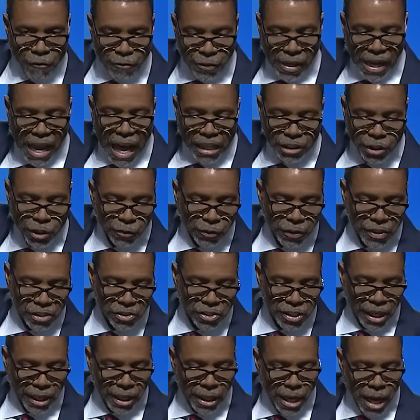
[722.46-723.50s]
philosophies
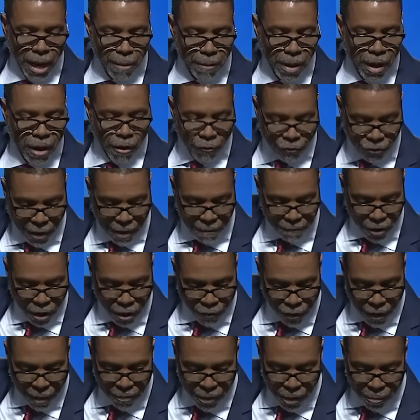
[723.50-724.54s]
that come from
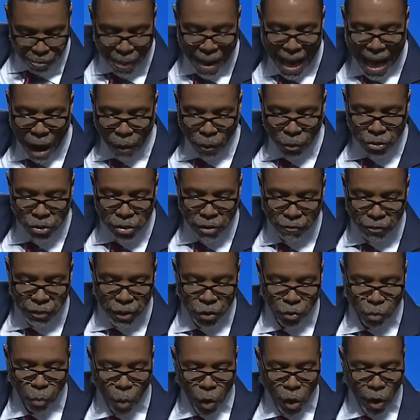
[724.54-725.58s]
the powers of
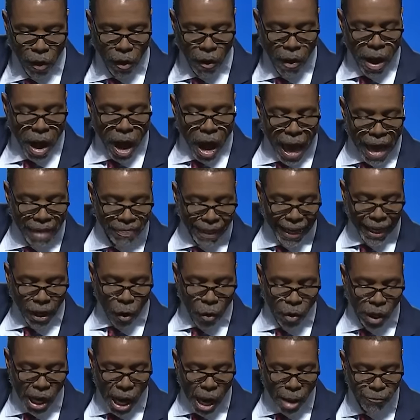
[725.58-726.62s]
this world, and they
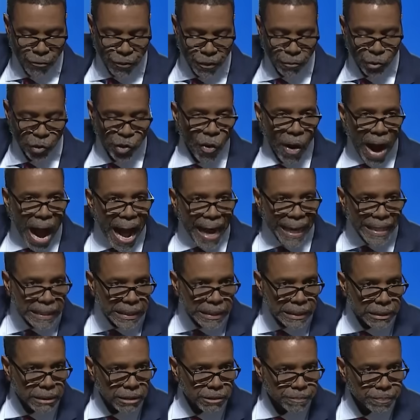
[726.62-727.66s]
don't come from
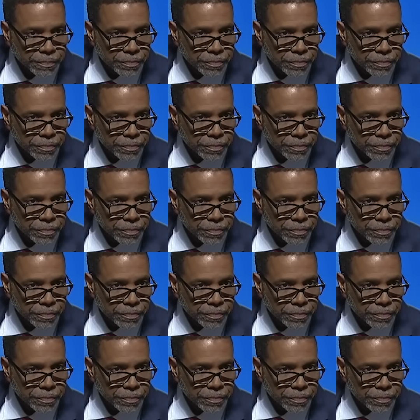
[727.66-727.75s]
Christ.